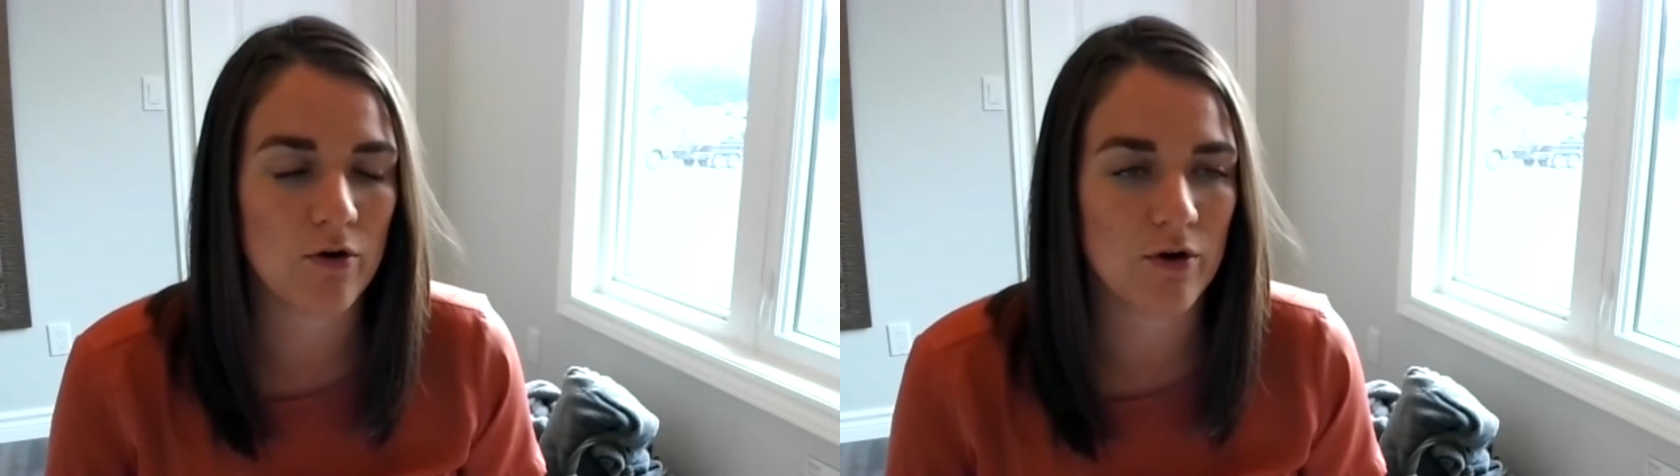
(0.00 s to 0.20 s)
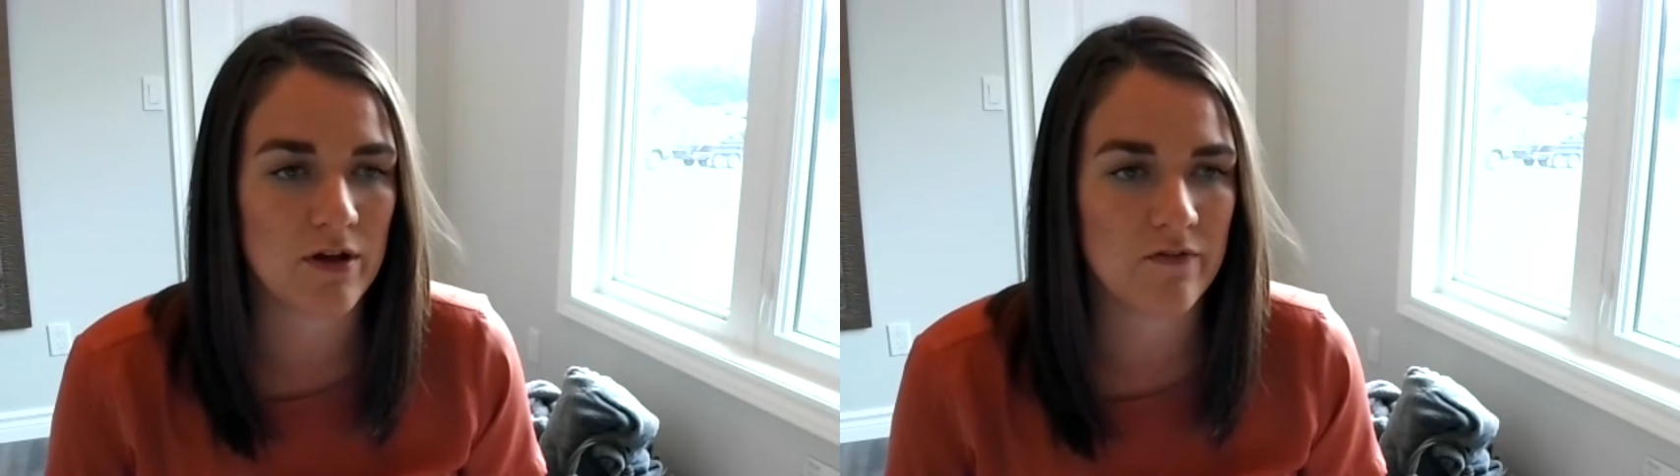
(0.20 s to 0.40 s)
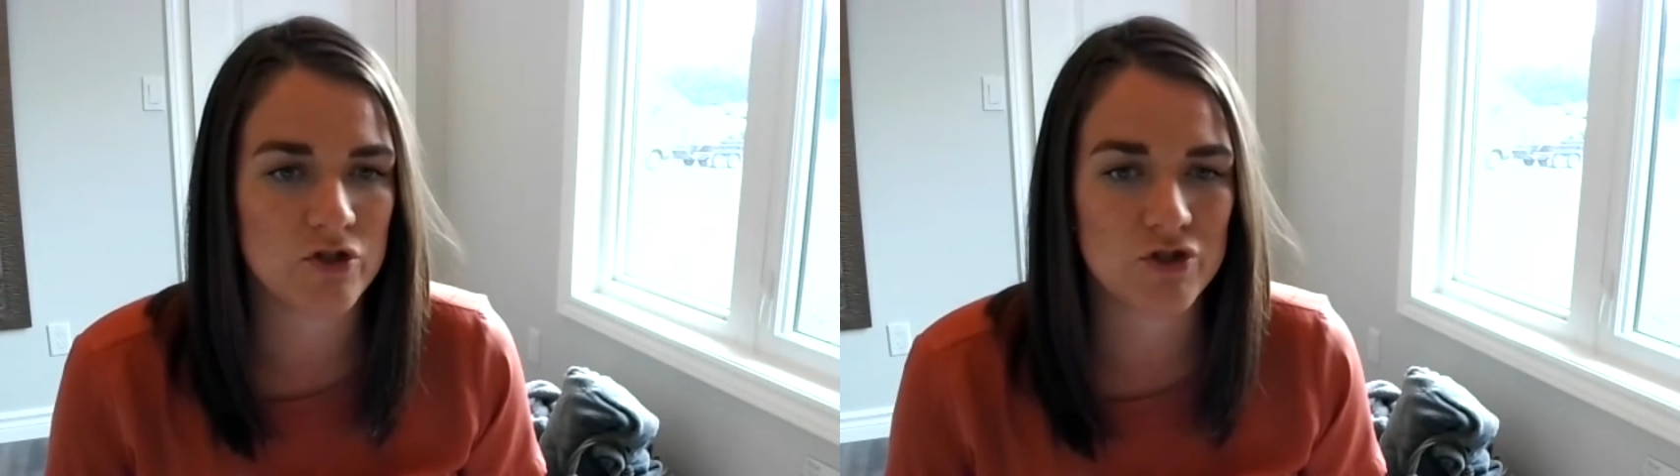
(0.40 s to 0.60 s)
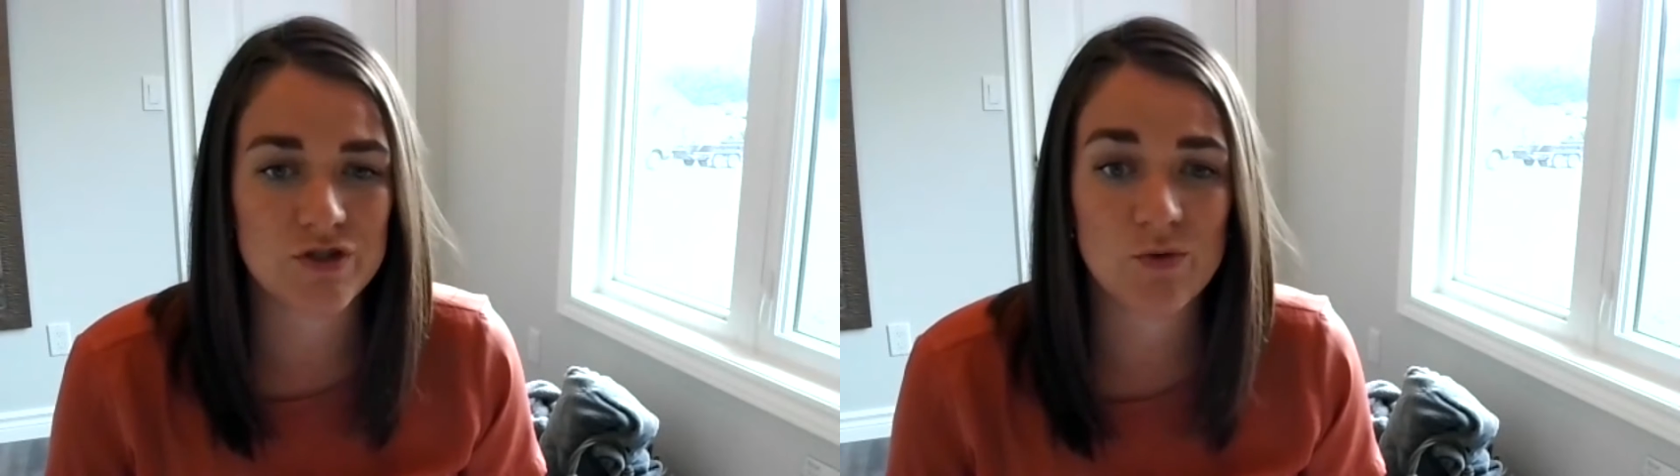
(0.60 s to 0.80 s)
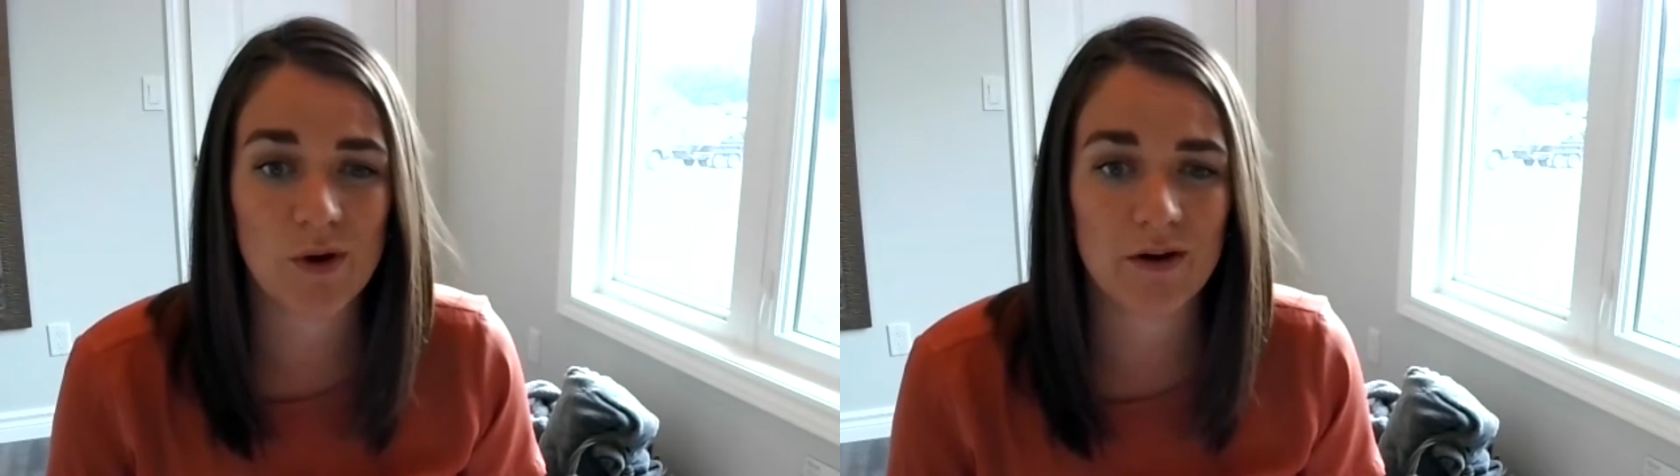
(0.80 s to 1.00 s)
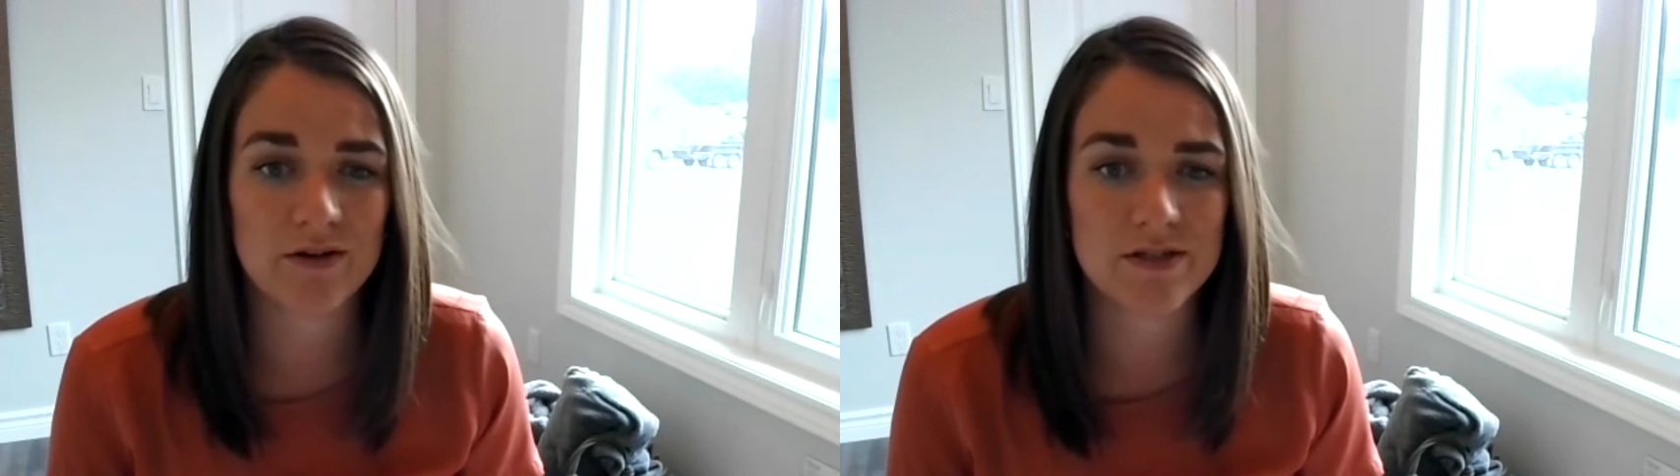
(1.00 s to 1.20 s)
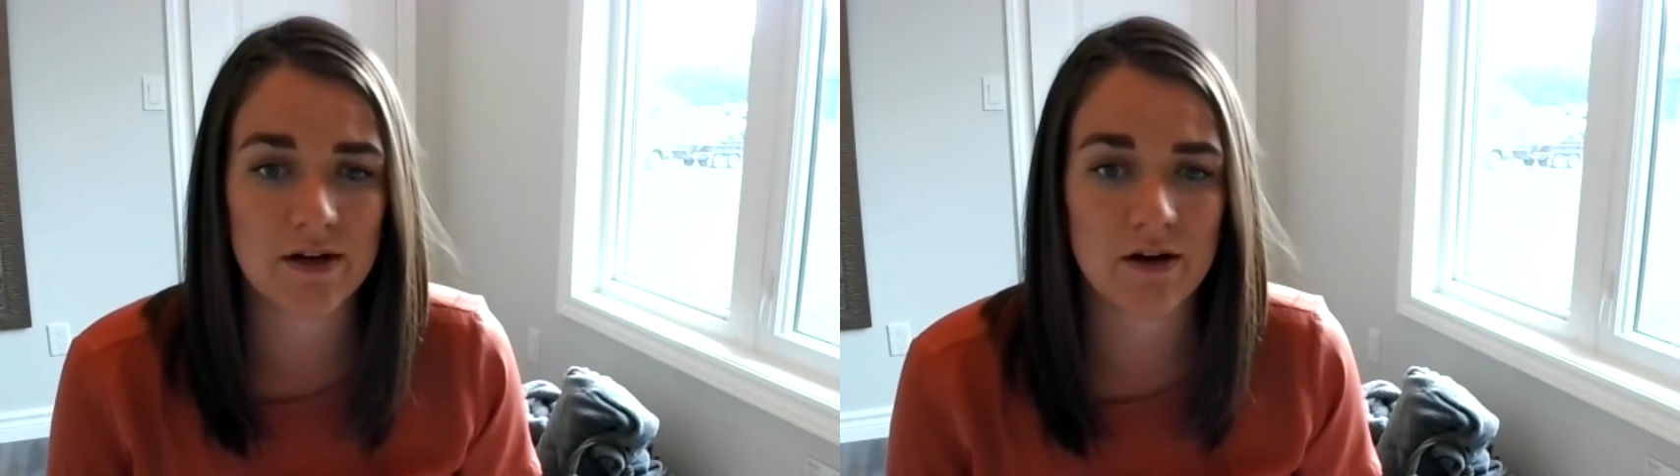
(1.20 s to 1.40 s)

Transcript: or even just the wear and tear